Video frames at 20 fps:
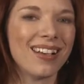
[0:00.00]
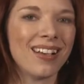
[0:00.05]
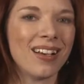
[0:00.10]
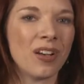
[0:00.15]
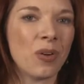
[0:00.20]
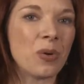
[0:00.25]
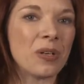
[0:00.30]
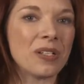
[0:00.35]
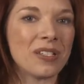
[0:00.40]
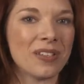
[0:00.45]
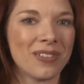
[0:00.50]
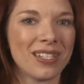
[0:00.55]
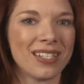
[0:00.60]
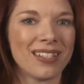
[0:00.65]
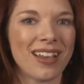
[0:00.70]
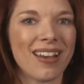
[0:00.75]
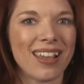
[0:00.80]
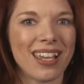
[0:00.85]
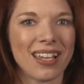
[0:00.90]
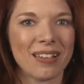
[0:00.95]
a course of
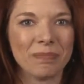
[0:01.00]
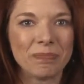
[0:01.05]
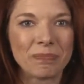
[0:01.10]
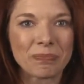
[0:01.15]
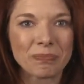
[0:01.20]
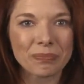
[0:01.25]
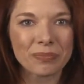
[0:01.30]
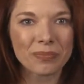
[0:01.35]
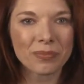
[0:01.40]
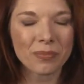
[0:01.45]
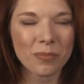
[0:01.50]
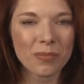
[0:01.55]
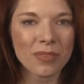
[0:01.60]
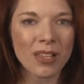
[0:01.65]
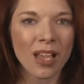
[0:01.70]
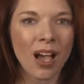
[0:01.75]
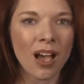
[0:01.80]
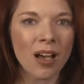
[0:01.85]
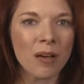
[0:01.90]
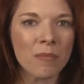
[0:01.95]
study.
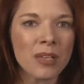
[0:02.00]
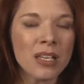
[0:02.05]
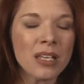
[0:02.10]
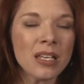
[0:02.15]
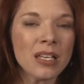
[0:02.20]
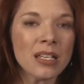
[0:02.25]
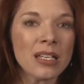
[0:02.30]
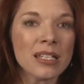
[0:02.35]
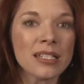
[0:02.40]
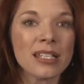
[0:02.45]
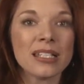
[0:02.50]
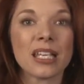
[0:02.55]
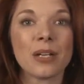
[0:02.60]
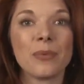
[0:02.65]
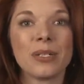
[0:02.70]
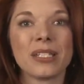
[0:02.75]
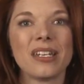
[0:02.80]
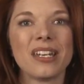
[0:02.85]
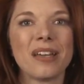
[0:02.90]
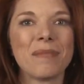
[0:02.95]
Since I
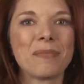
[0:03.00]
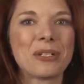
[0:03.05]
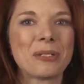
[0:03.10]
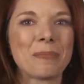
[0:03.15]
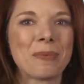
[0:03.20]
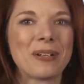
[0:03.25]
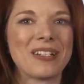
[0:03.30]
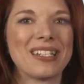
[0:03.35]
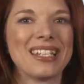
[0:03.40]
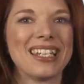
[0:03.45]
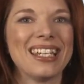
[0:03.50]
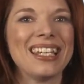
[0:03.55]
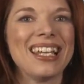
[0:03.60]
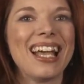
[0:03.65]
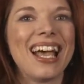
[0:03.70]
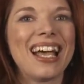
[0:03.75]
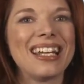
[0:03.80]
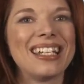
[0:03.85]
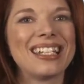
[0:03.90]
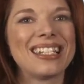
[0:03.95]
was a numbers person,
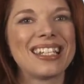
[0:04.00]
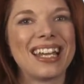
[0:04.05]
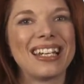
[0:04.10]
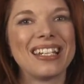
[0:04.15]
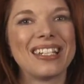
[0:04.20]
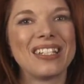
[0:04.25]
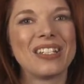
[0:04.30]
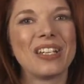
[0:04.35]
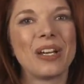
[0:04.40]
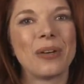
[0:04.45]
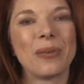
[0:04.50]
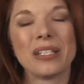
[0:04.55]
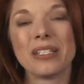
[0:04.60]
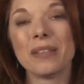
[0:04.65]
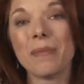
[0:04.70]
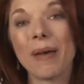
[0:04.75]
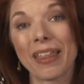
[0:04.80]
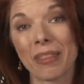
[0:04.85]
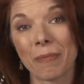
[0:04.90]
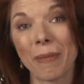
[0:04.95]
I decided to go
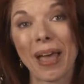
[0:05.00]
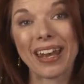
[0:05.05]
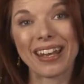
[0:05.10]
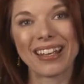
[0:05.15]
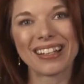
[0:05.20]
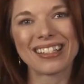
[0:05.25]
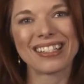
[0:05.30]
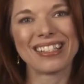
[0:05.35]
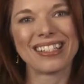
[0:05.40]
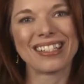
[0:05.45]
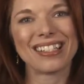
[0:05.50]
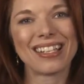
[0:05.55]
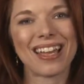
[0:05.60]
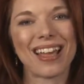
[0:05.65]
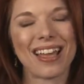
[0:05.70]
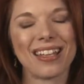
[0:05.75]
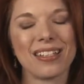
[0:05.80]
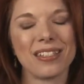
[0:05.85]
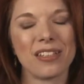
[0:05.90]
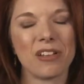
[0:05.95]
into mathematics
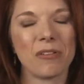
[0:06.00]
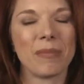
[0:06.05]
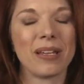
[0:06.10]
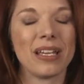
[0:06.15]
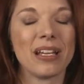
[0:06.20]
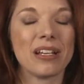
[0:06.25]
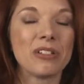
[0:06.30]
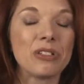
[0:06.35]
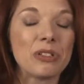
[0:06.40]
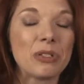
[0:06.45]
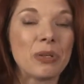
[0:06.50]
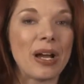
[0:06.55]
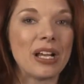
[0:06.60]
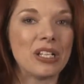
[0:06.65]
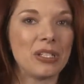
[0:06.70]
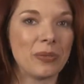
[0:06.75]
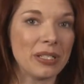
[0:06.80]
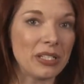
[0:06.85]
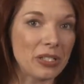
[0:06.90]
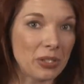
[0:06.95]
instead. So my
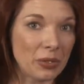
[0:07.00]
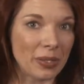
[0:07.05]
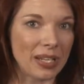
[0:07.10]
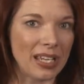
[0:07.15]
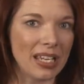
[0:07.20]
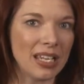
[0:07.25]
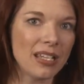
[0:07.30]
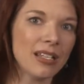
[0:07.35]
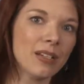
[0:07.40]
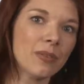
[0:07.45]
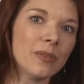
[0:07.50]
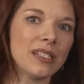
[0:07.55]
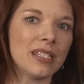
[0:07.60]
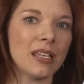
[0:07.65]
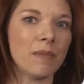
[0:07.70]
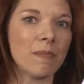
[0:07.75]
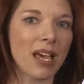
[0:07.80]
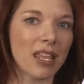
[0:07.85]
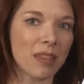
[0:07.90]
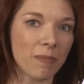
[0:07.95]
undergraduate degree was
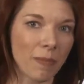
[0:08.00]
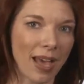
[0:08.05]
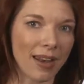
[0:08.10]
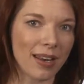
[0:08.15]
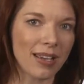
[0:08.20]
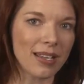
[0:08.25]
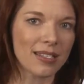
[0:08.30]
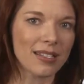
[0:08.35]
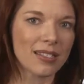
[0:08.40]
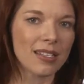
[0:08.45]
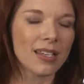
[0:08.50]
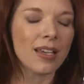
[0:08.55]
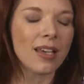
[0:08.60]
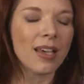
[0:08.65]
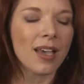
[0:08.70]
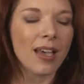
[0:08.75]
in mathematics.